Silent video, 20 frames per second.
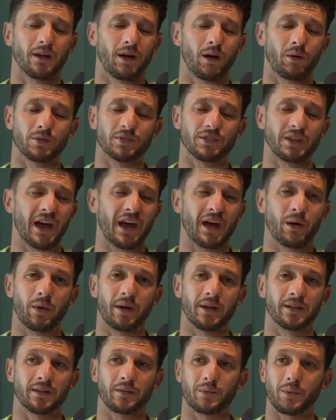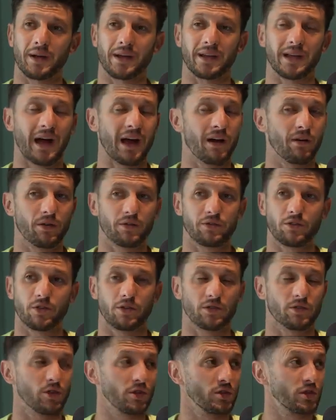I was there when Gareth
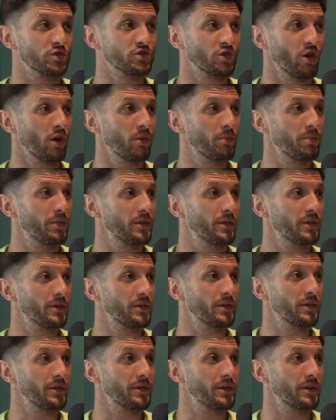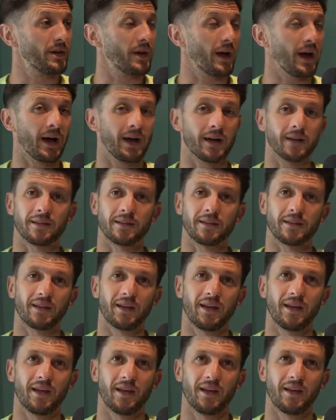took the job, and
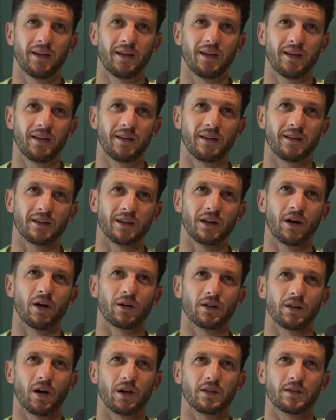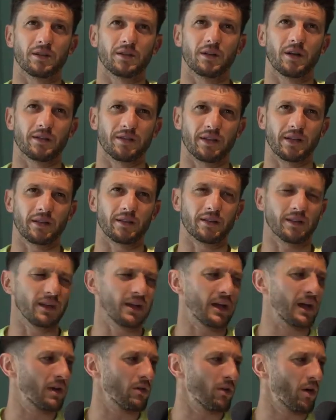I think the
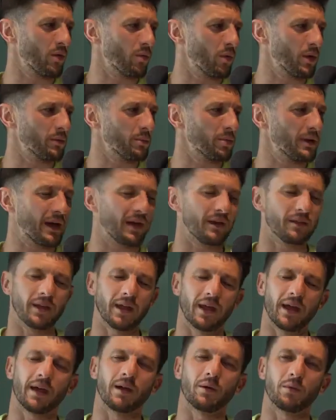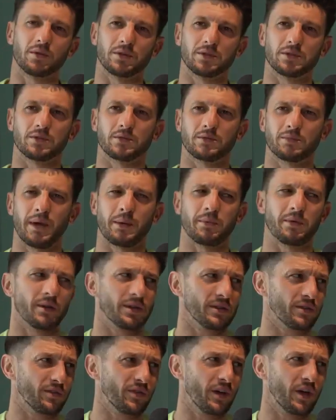year I won Player of the Year was maybe
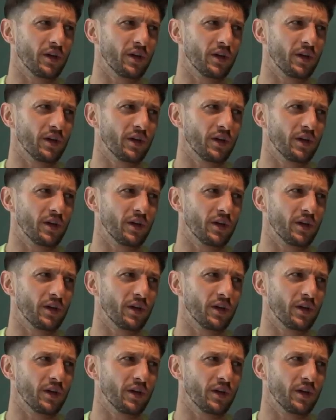his